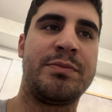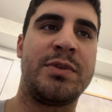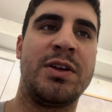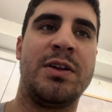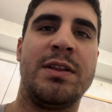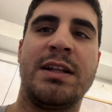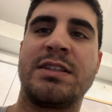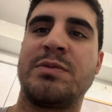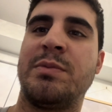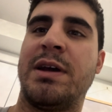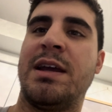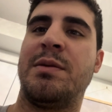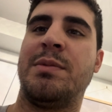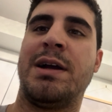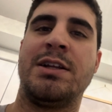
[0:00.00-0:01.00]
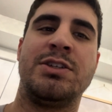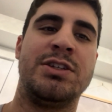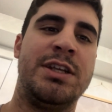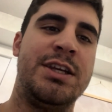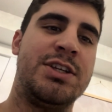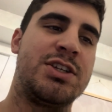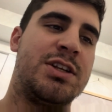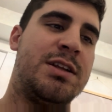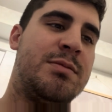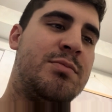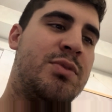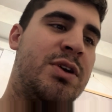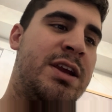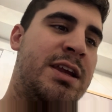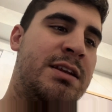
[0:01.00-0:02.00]
That's my imagination and
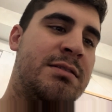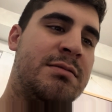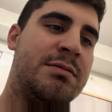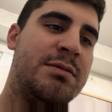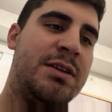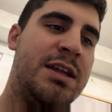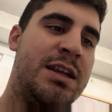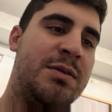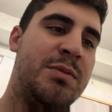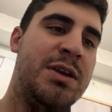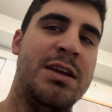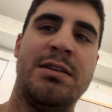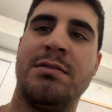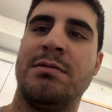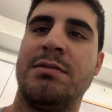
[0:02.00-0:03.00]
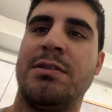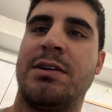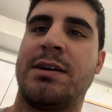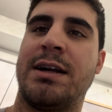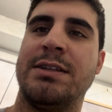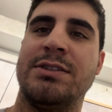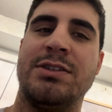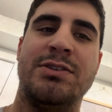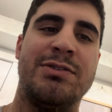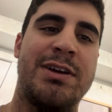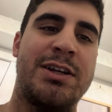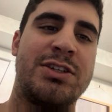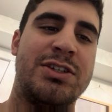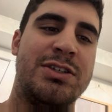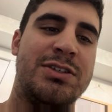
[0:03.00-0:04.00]
brain leading me in all kinds of
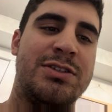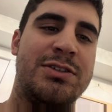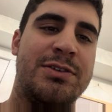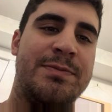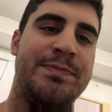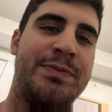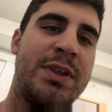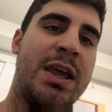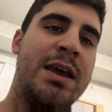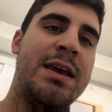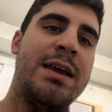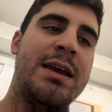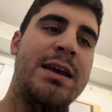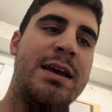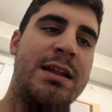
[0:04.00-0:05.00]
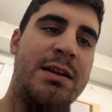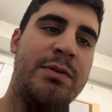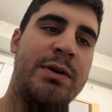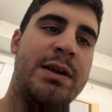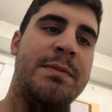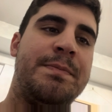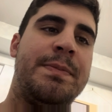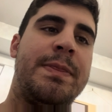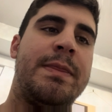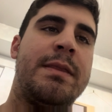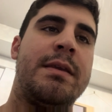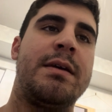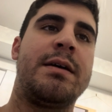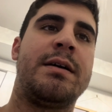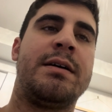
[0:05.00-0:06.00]
directions. So anyway,
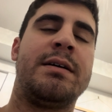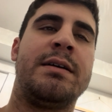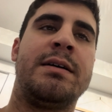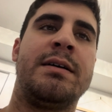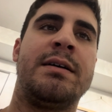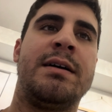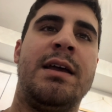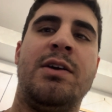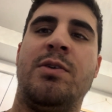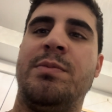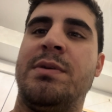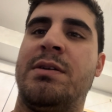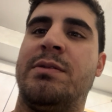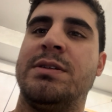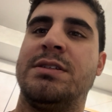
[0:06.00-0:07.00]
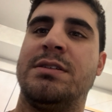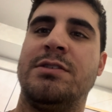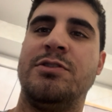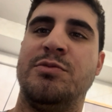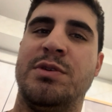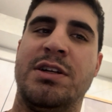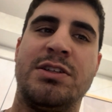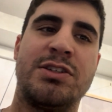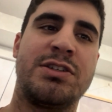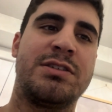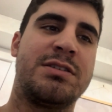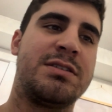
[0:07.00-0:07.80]
I hope that wasn't too much.